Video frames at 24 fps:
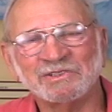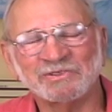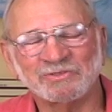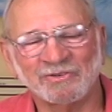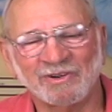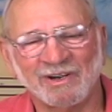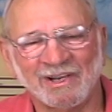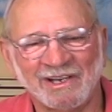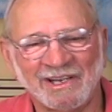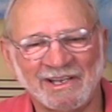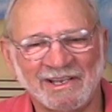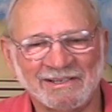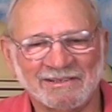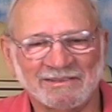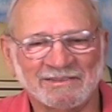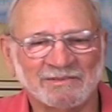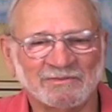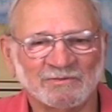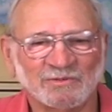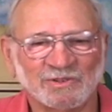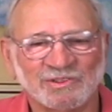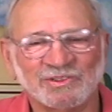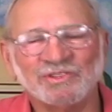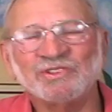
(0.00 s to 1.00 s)
riding
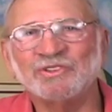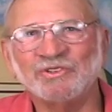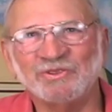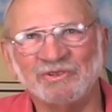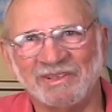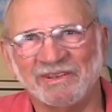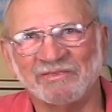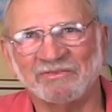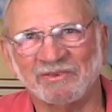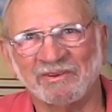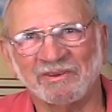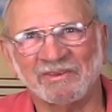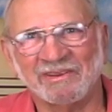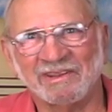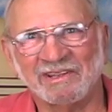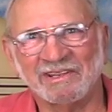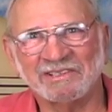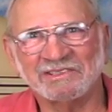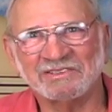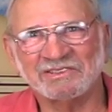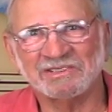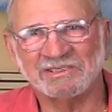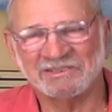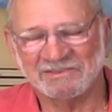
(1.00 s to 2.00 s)
was two different
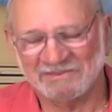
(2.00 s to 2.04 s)
things.